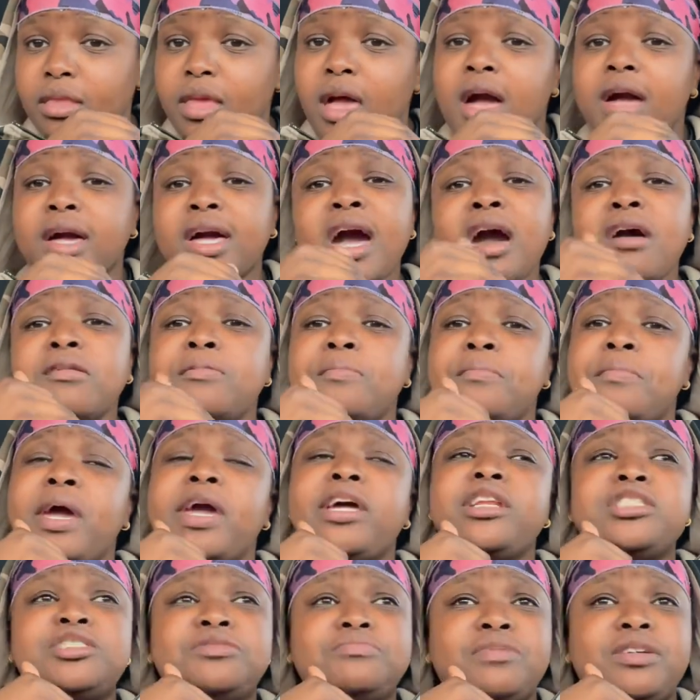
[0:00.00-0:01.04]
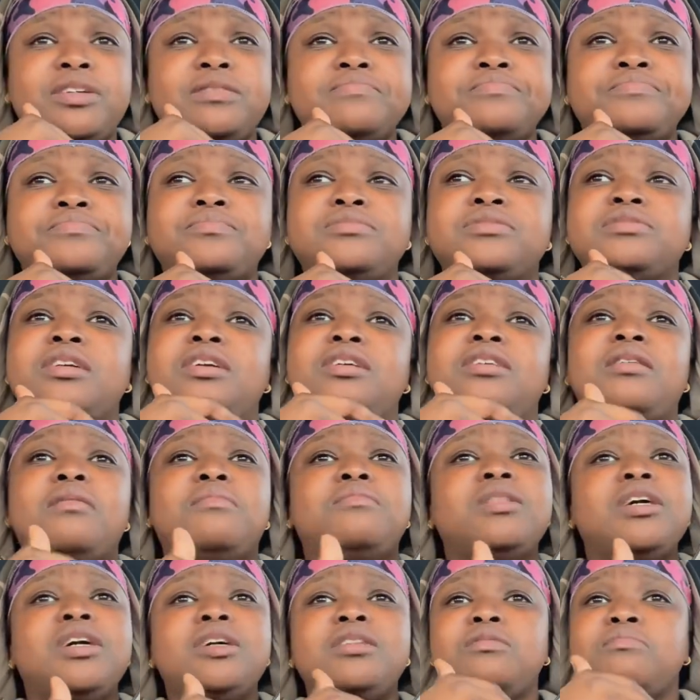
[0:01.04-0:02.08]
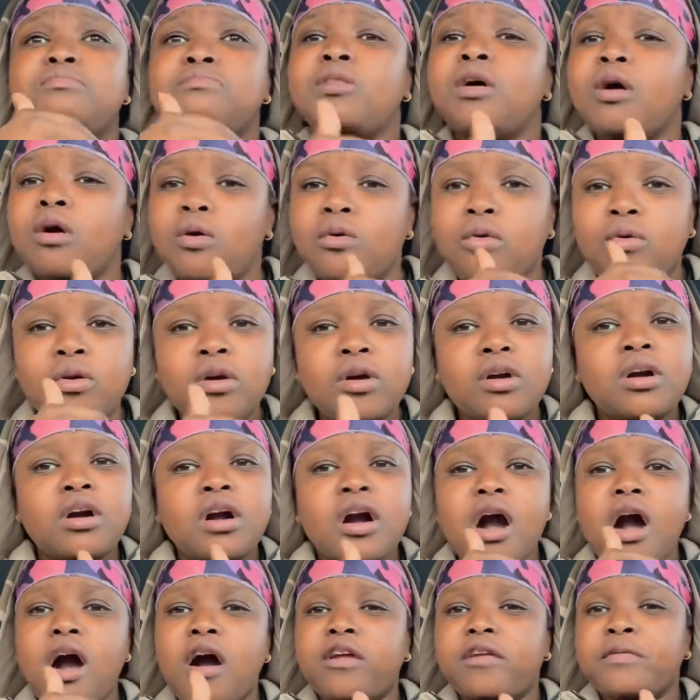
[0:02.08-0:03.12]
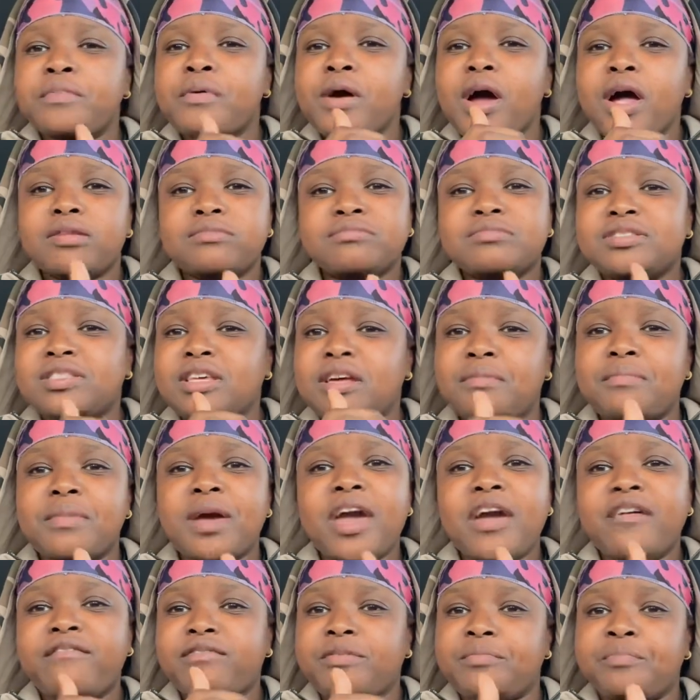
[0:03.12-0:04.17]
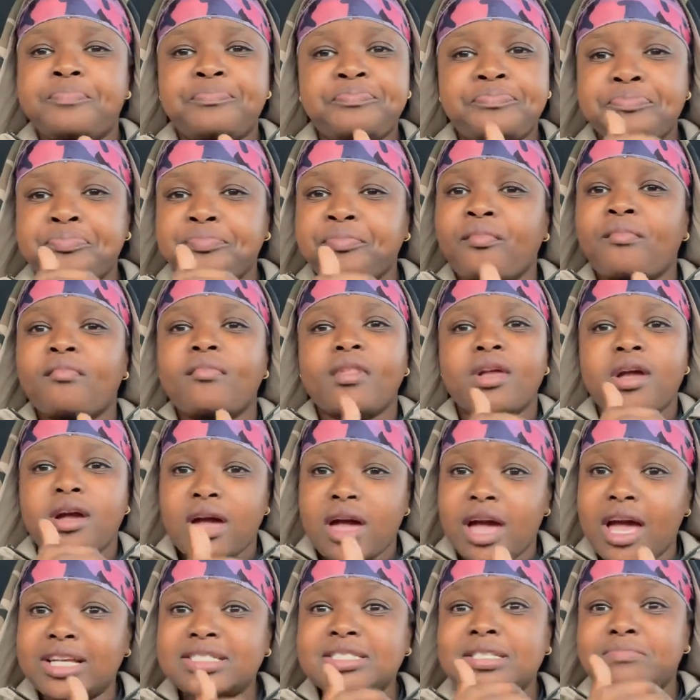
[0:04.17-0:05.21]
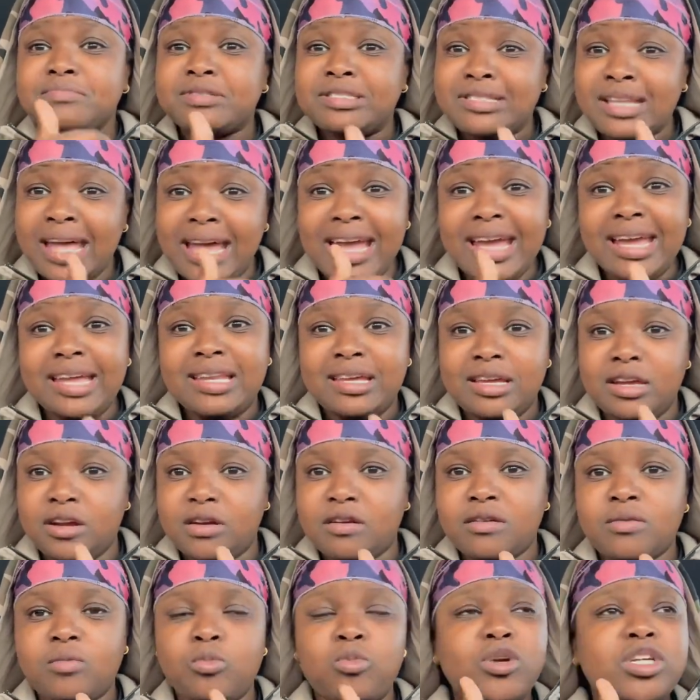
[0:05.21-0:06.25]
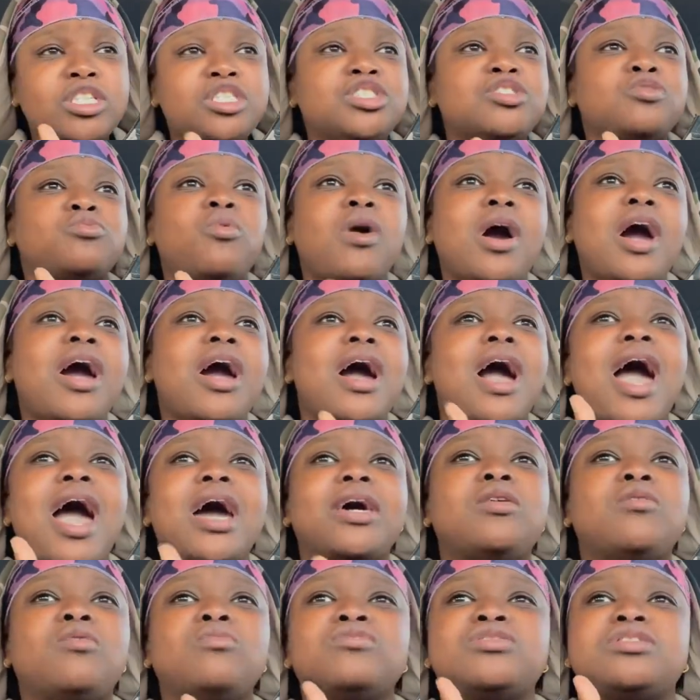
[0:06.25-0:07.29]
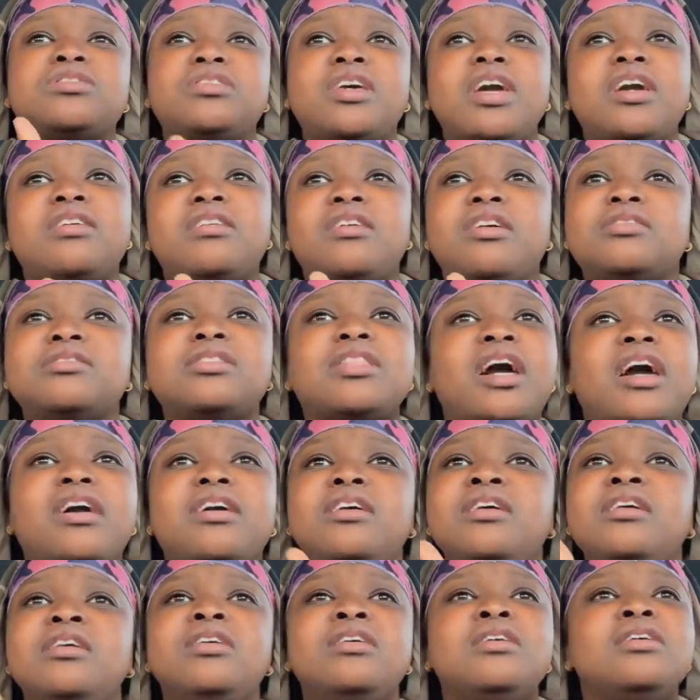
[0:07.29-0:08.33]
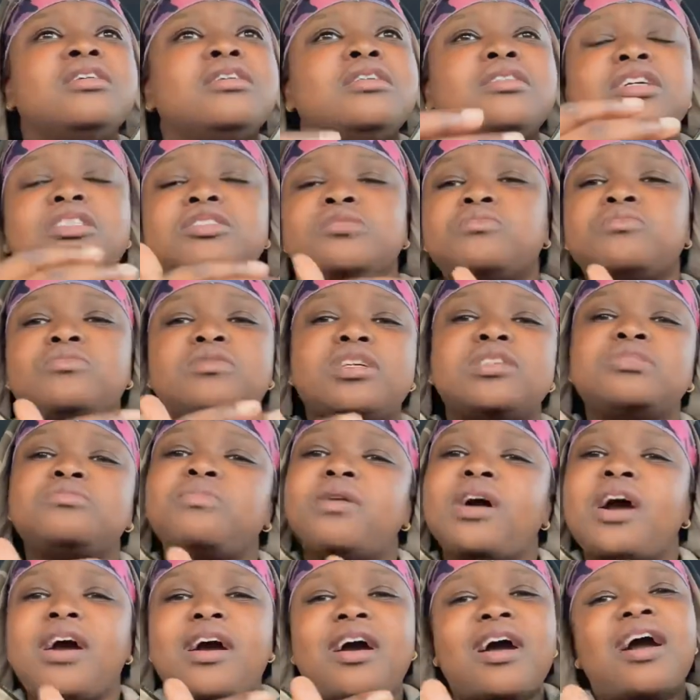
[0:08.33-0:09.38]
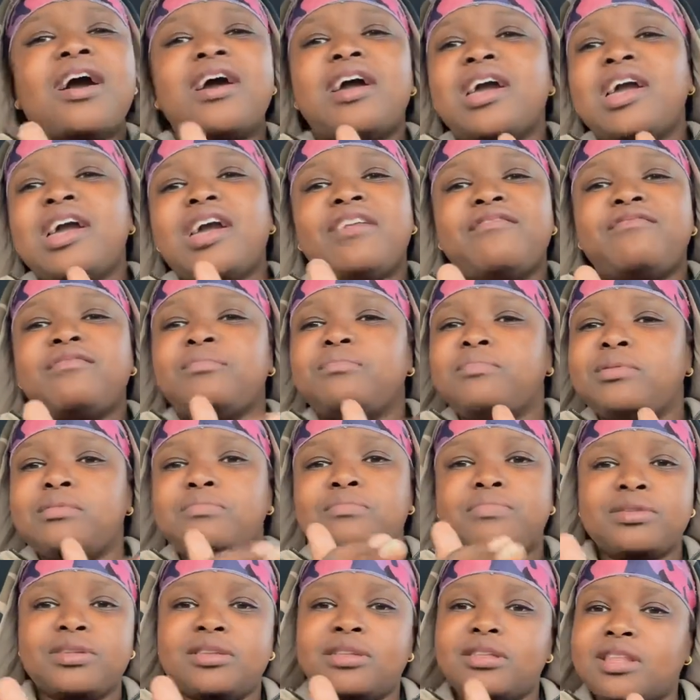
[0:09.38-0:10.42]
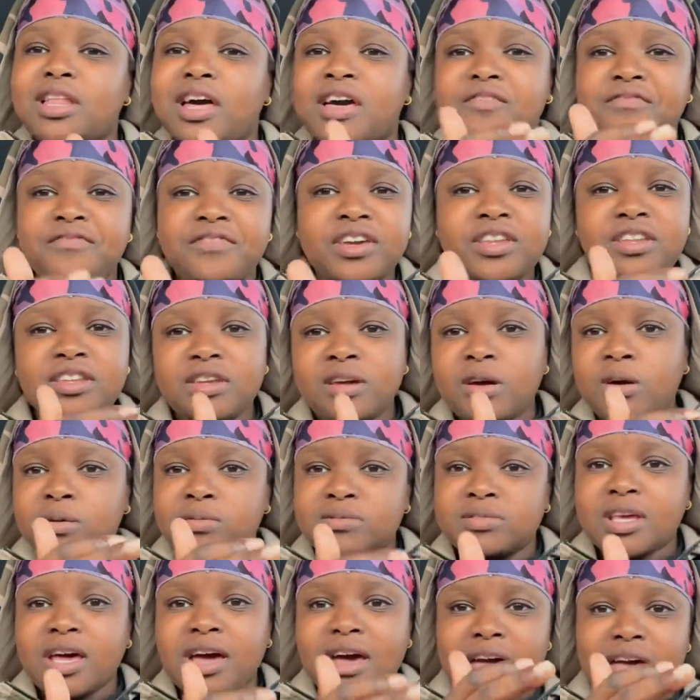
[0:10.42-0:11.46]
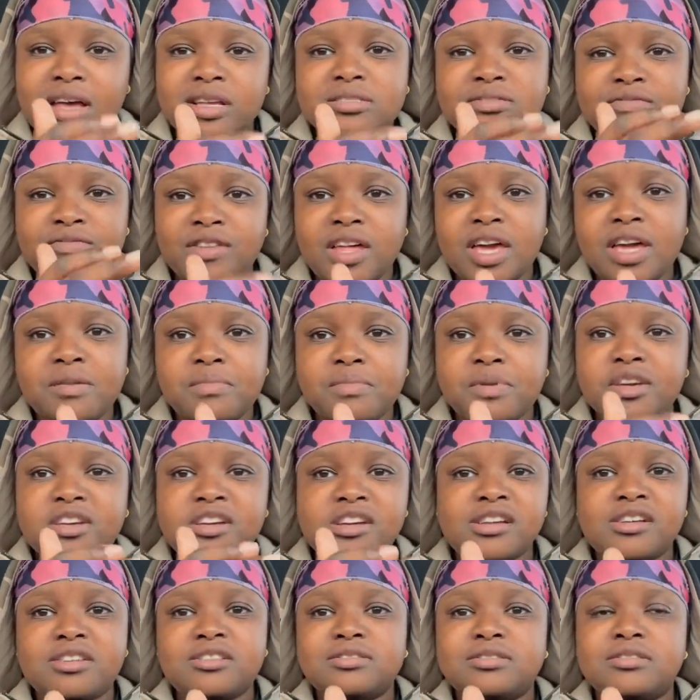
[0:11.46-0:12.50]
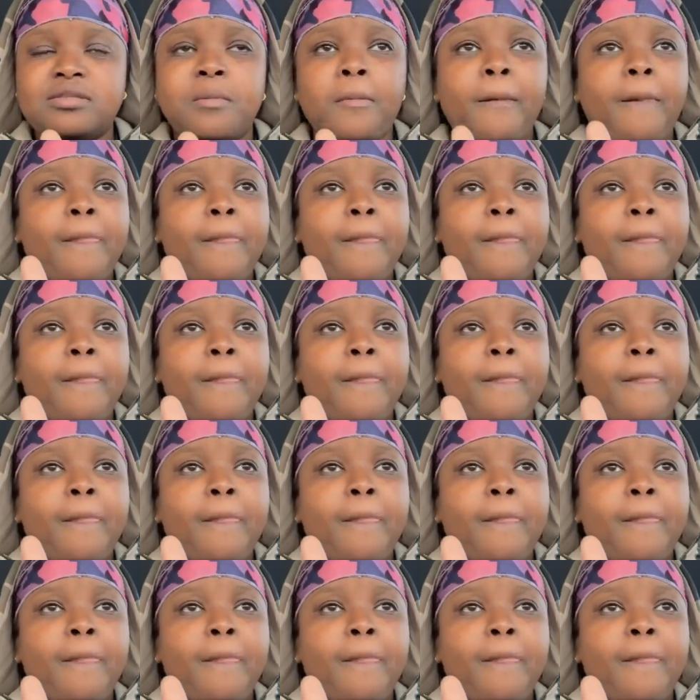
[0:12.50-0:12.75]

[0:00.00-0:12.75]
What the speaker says: I called the management and I'm letting them know all the problems that I'm having as I'm staying here. Which is why I don't stay there. Like, that's why I haven't been putting a lot of videos out as of late, because